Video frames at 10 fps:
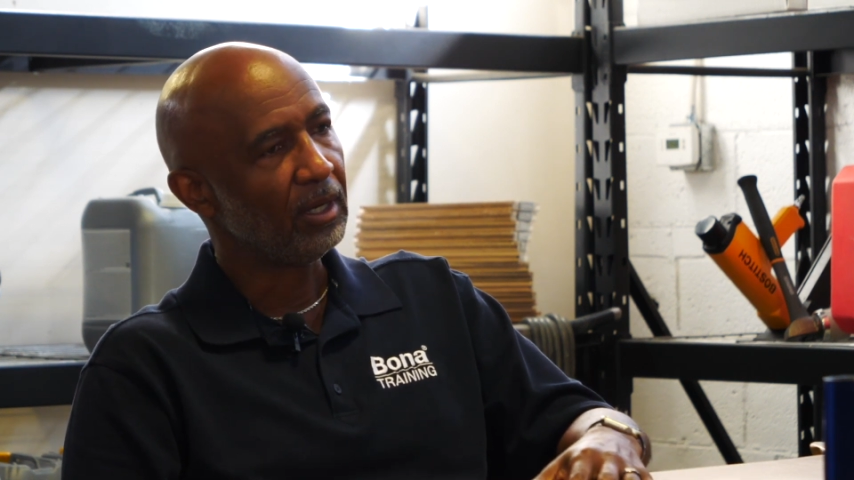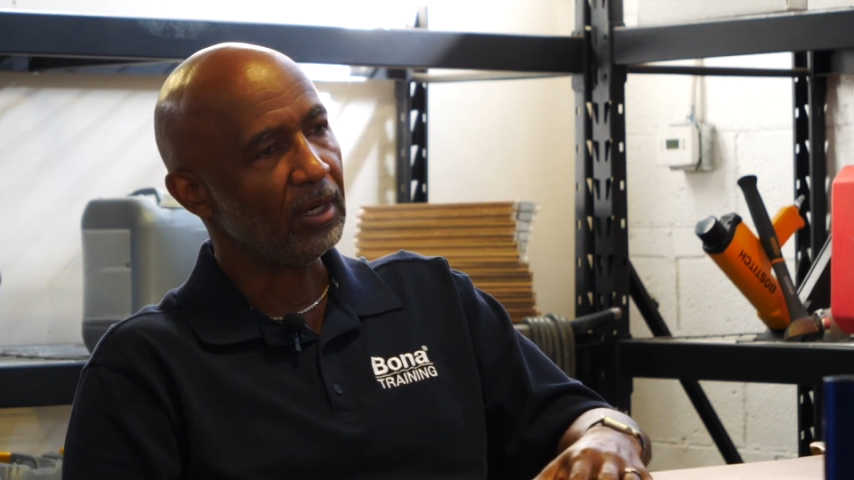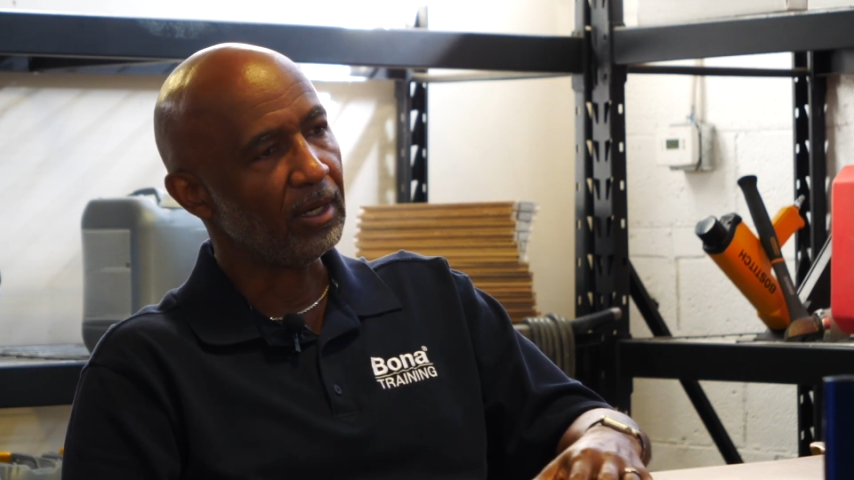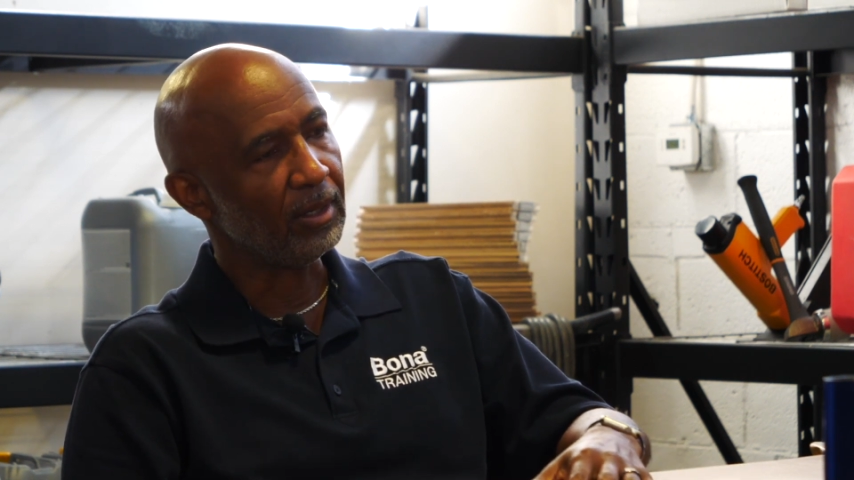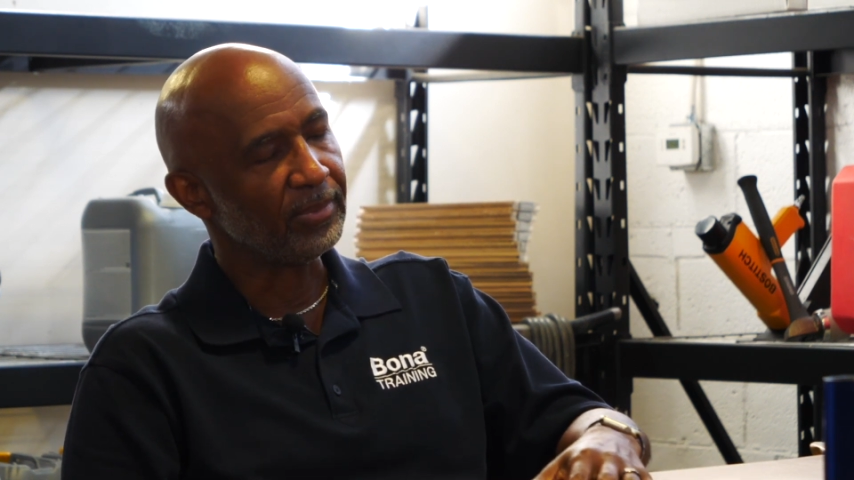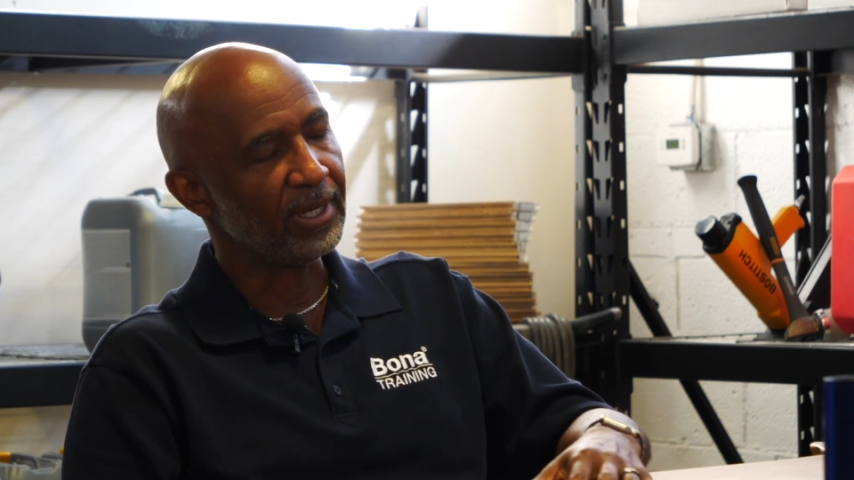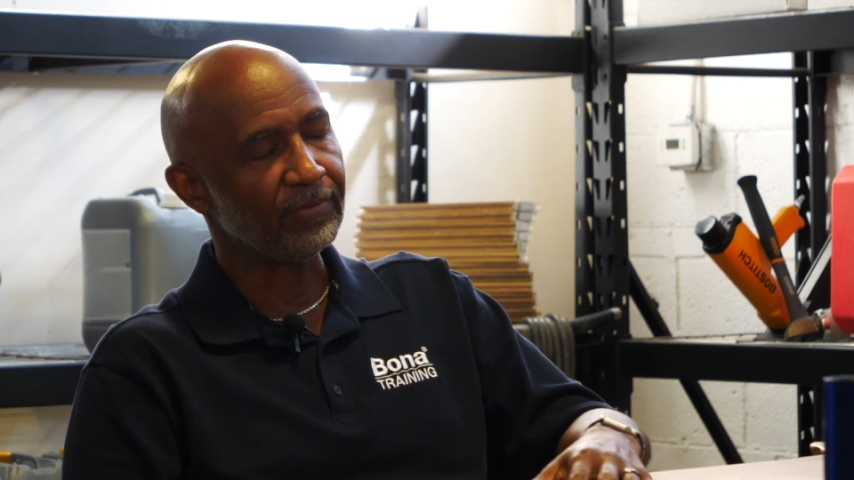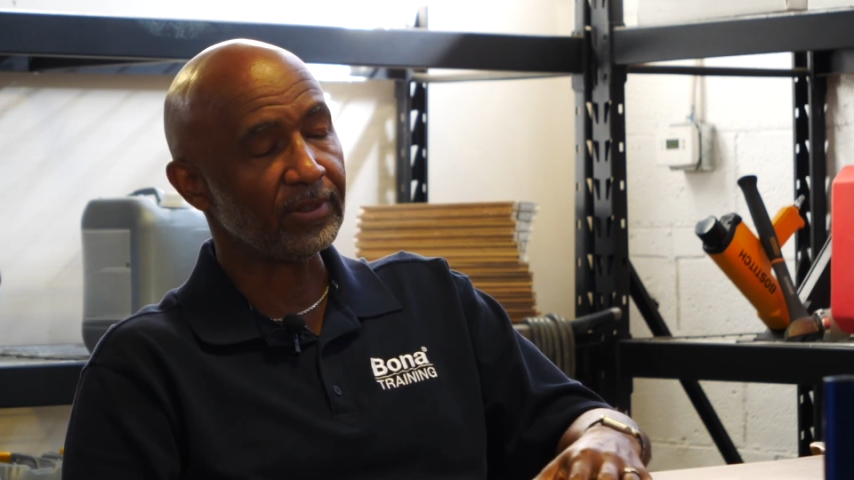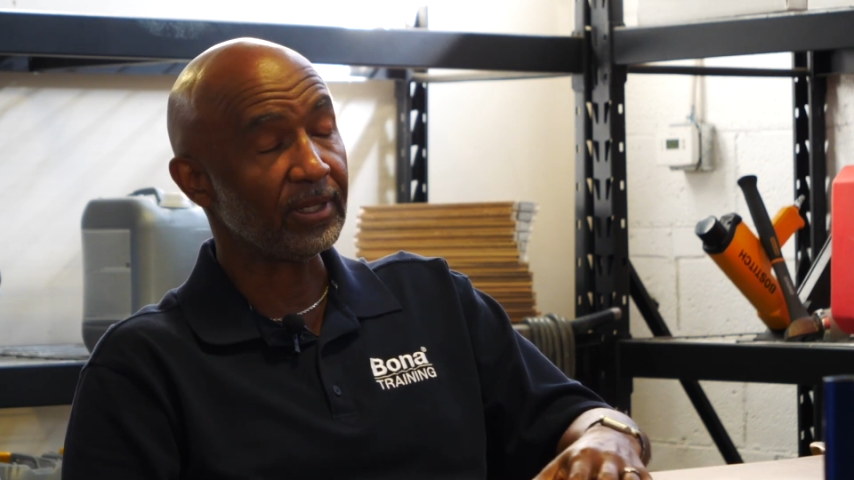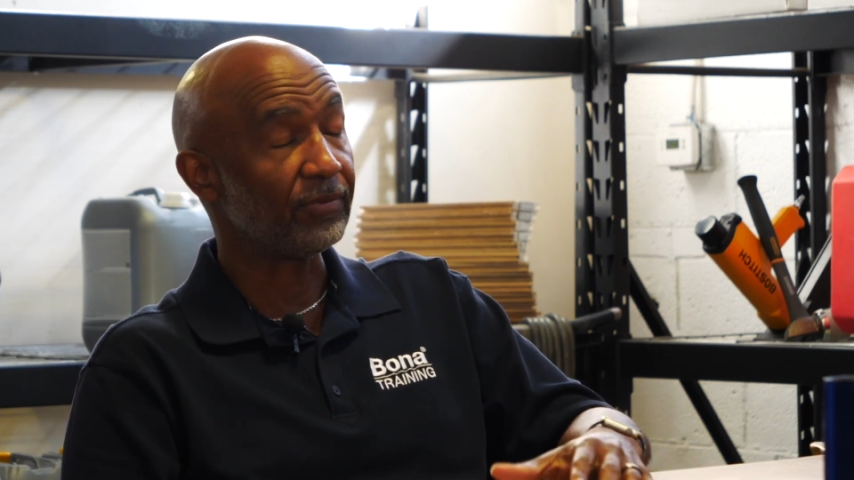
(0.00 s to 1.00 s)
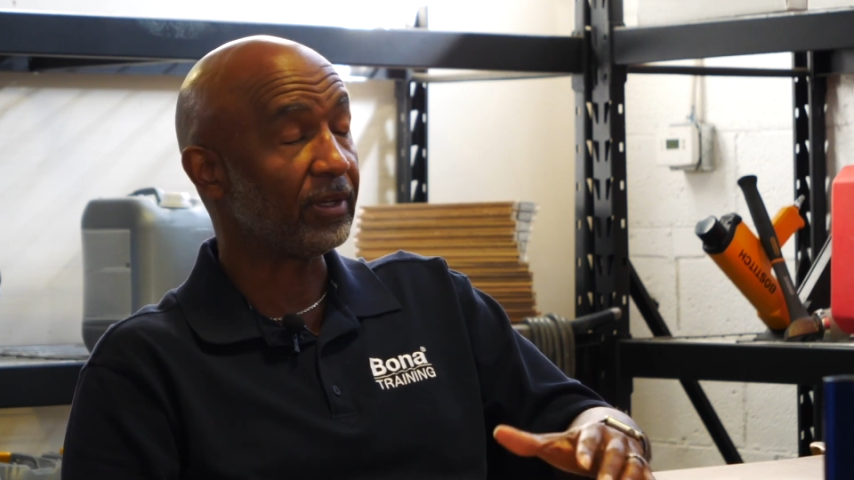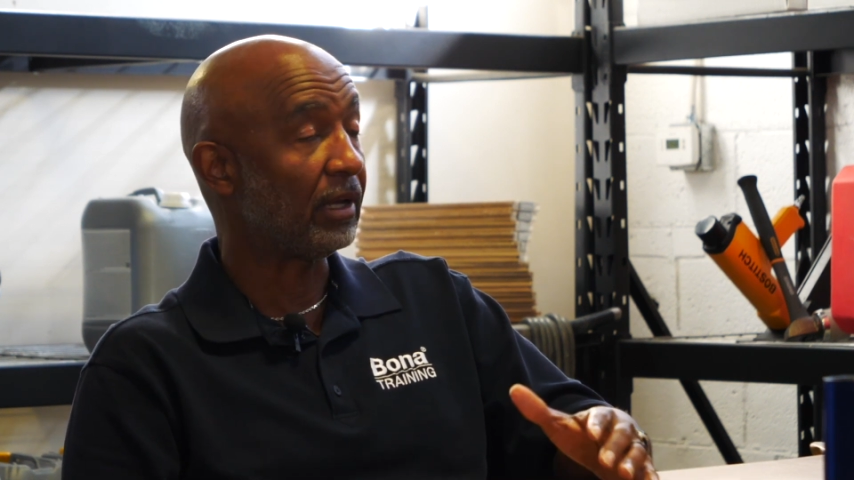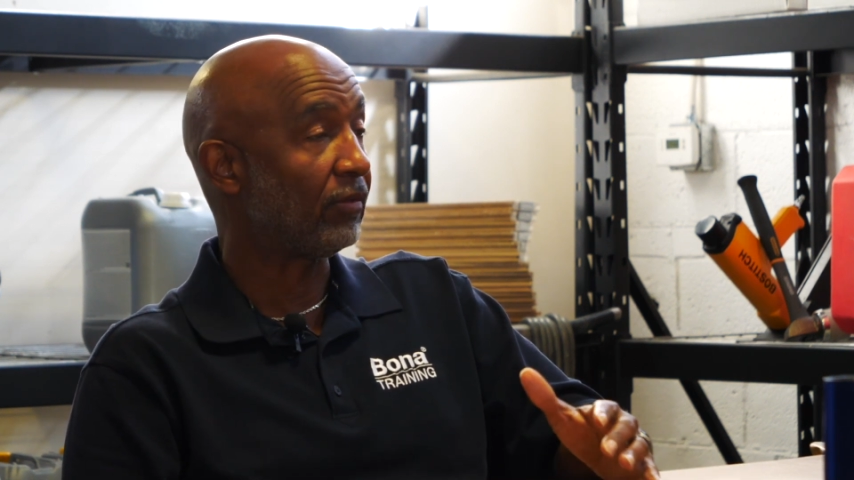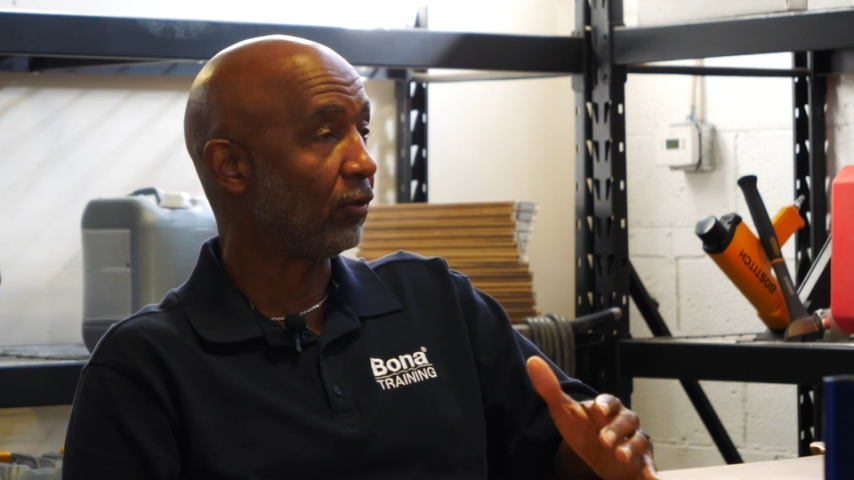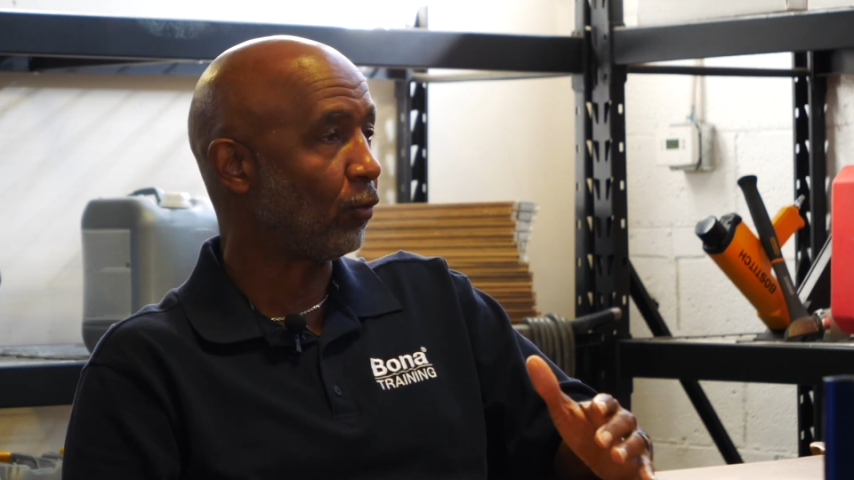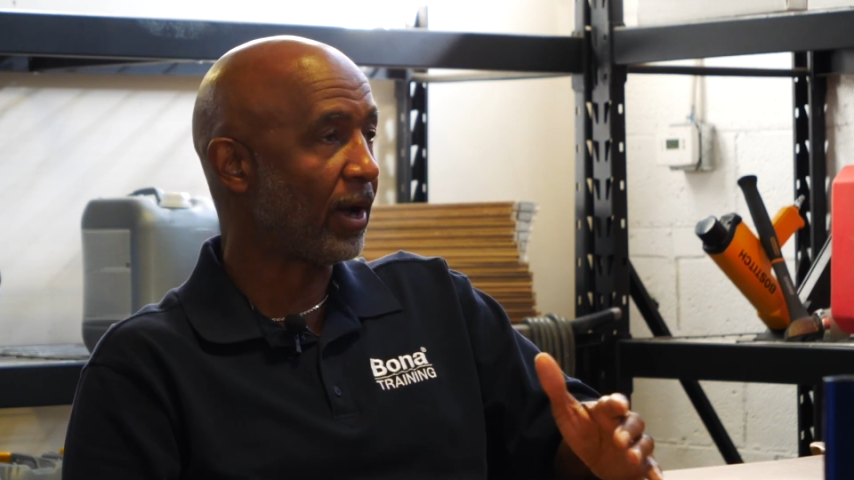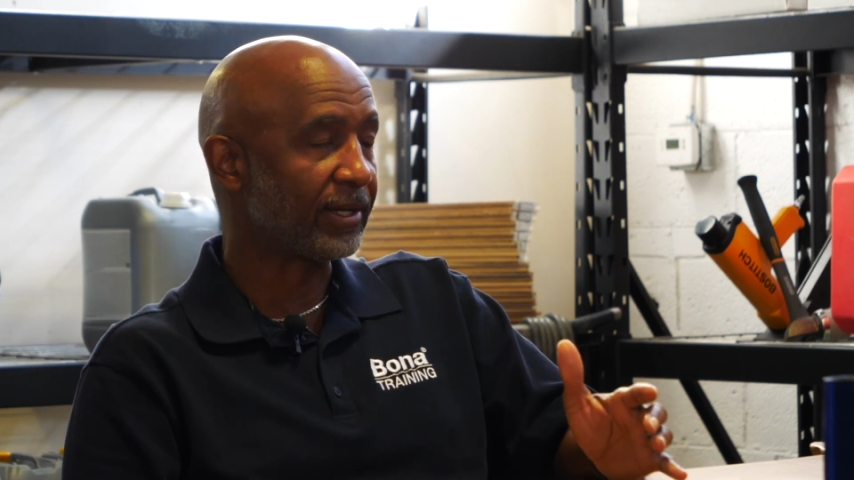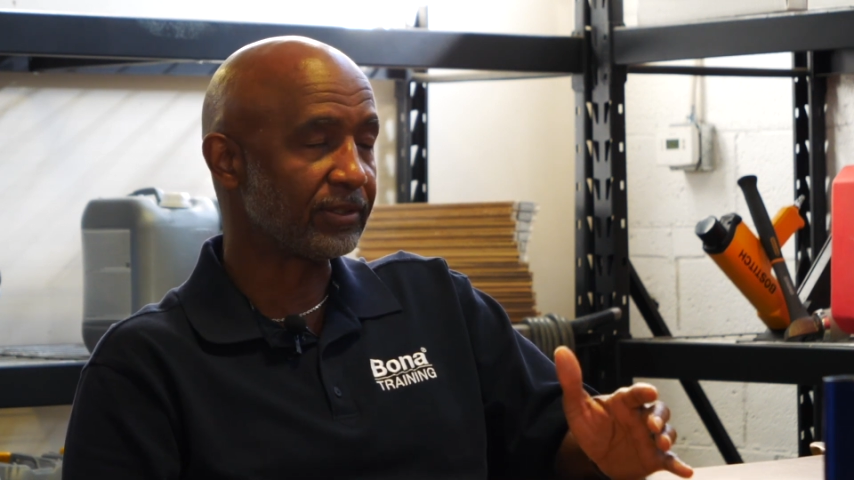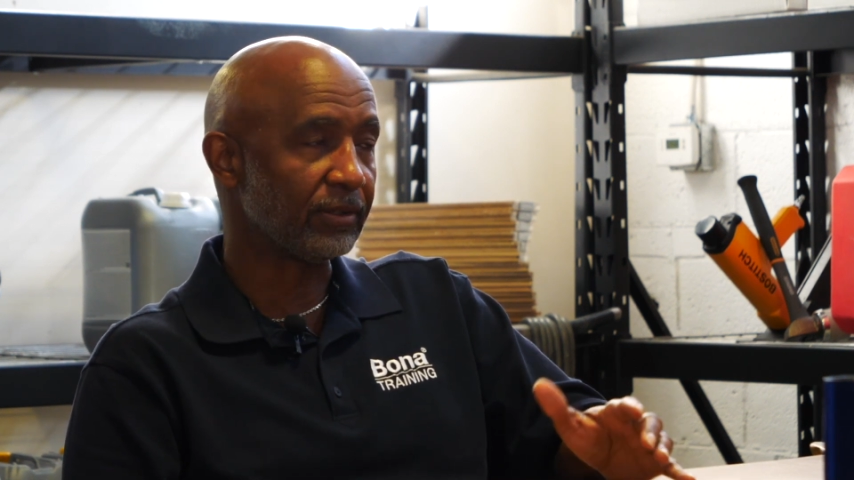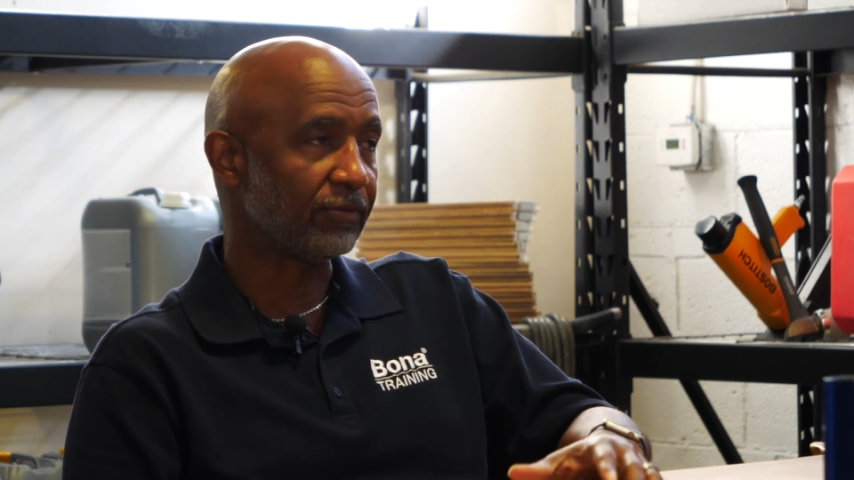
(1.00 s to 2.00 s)
Definitely if they ever
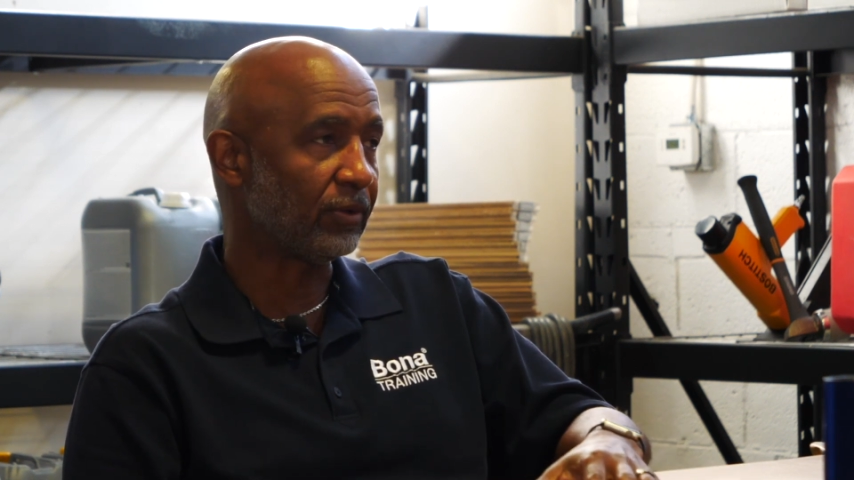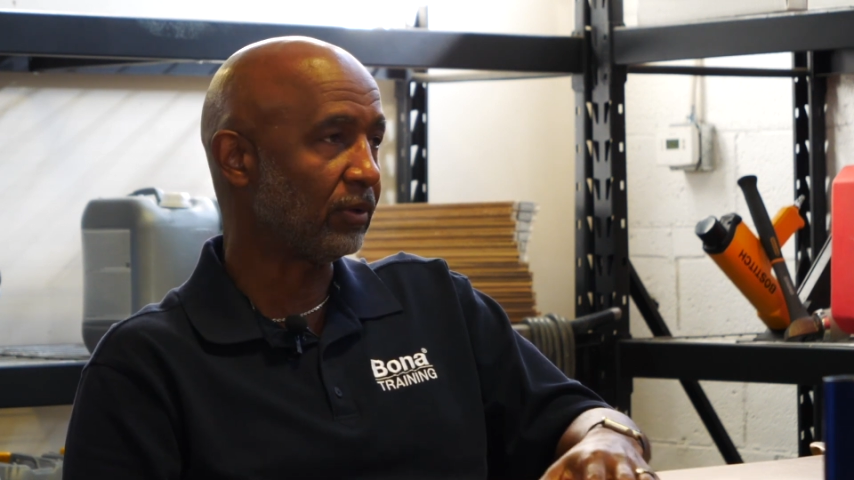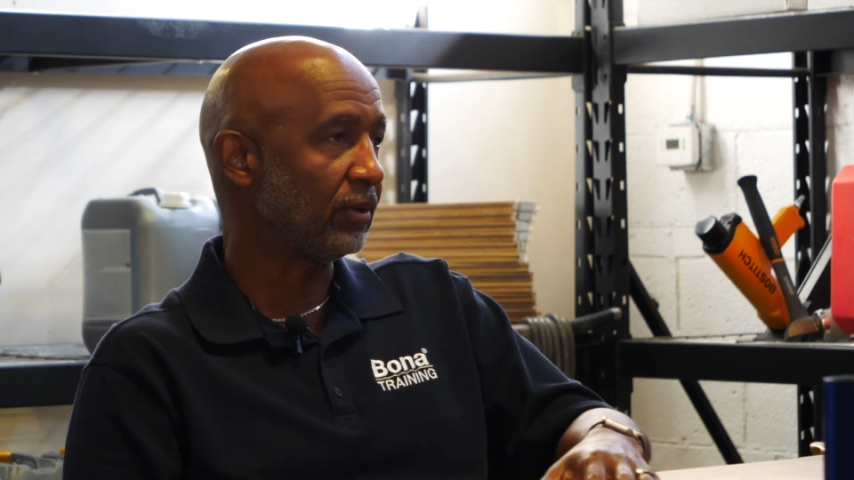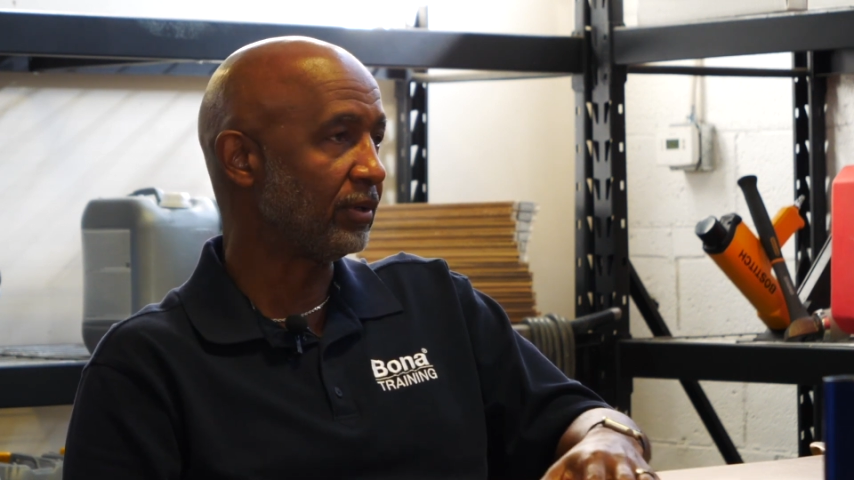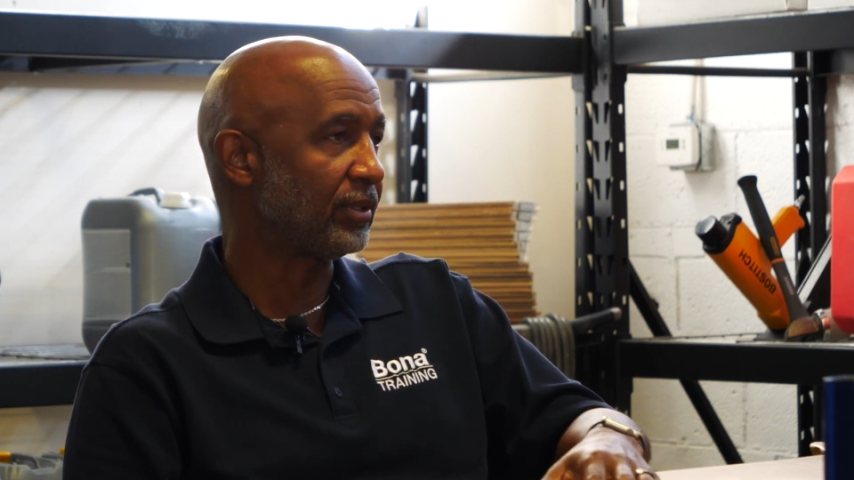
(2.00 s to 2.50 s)
wax their floors,